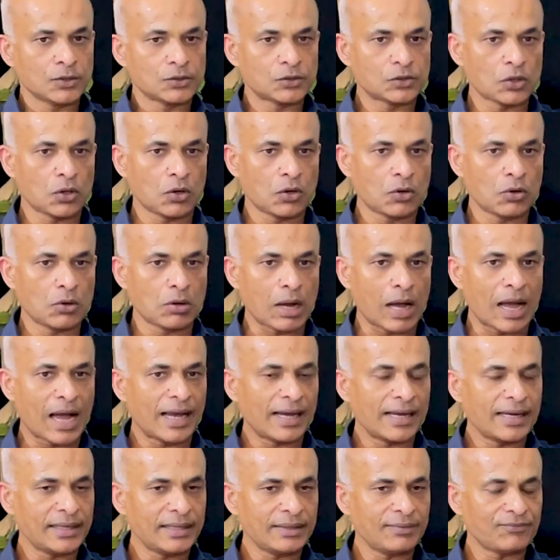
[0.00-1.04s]
So
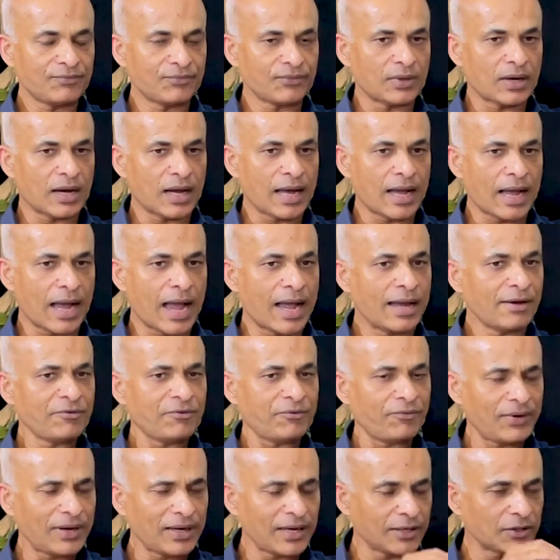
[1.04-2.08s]
I
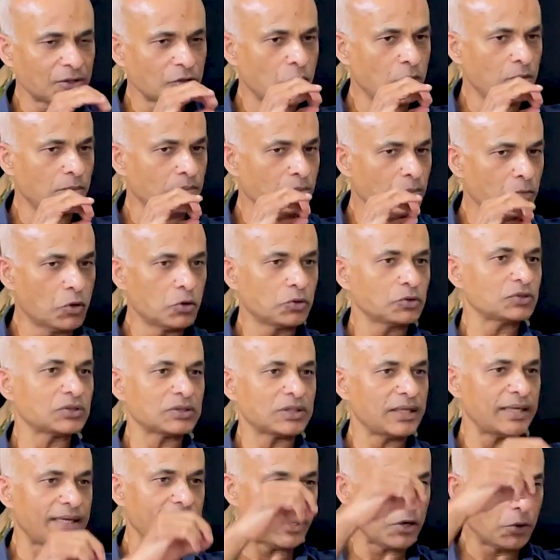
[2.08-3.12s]
feel at home
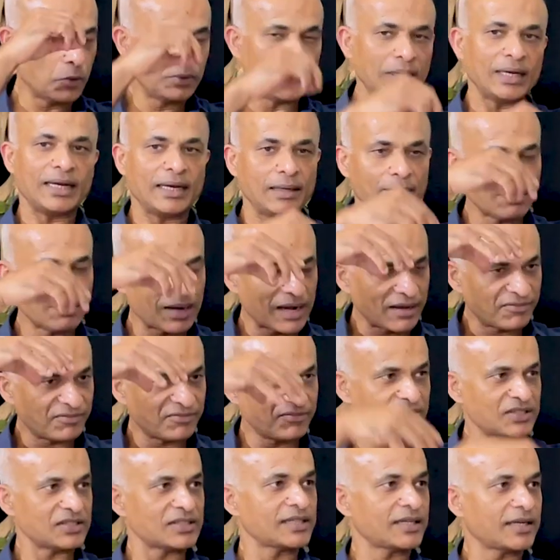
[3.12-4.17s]
mostly only in my
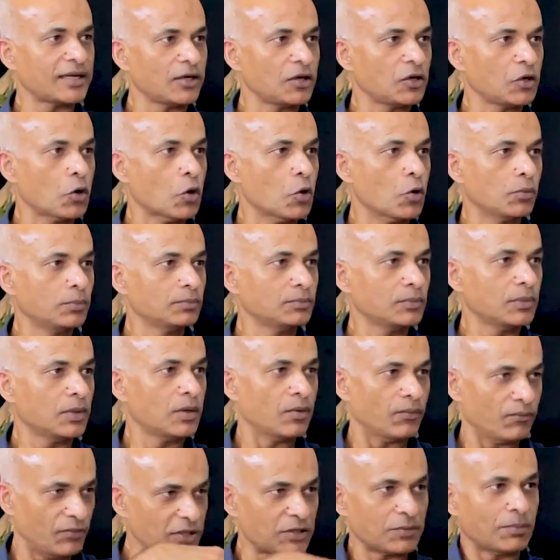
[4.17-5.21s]
physical home
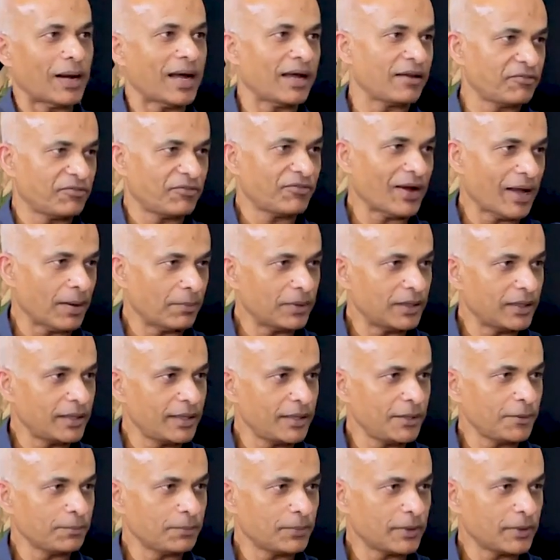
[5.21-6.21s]
with my family,